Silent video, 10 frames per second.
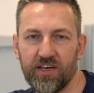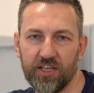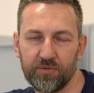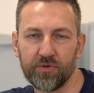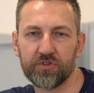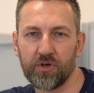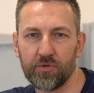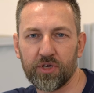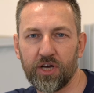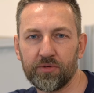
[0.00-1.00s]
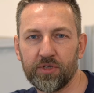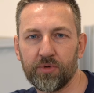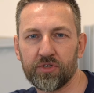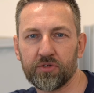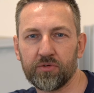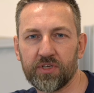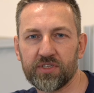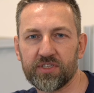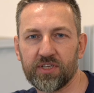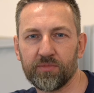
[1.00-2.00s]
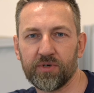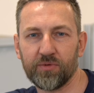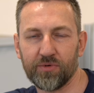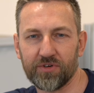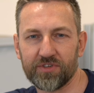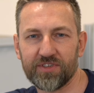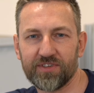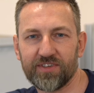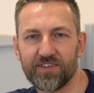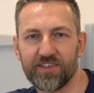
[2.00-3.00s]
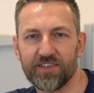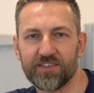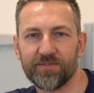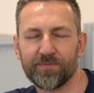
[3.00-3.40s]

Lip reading: and we will show you how the immersion cooling system works. Cheers.